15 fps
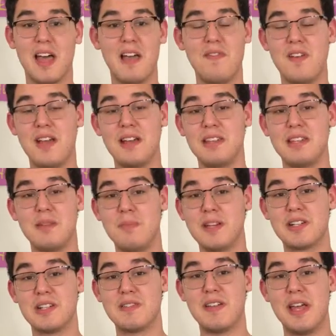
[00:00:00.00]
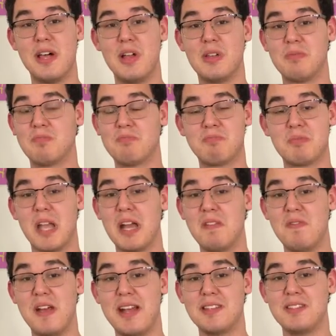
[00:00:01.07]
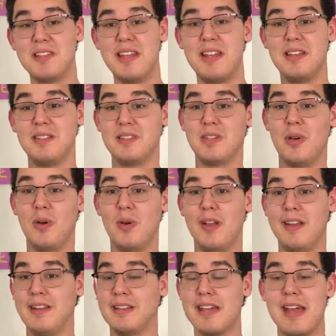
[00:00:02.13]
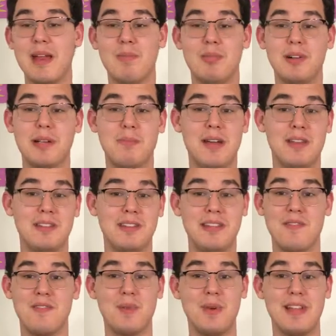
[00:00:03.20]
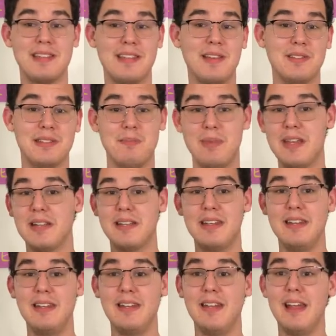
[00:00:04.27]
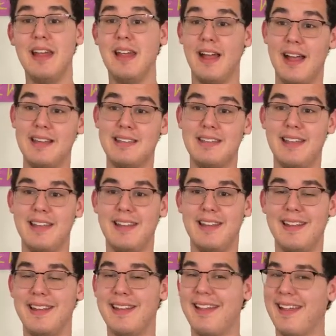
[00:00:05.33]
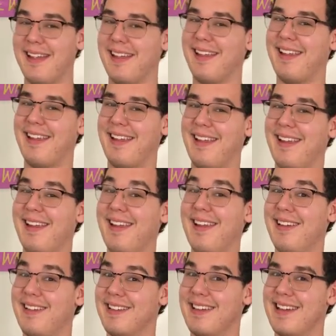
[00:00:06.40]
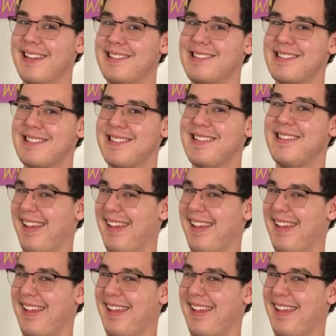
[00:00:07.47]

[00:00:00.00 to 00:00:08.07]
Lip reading: find the depiction of hell kind of fascinating, so an entire book about the different ways hell is depicted. I said, hell yes.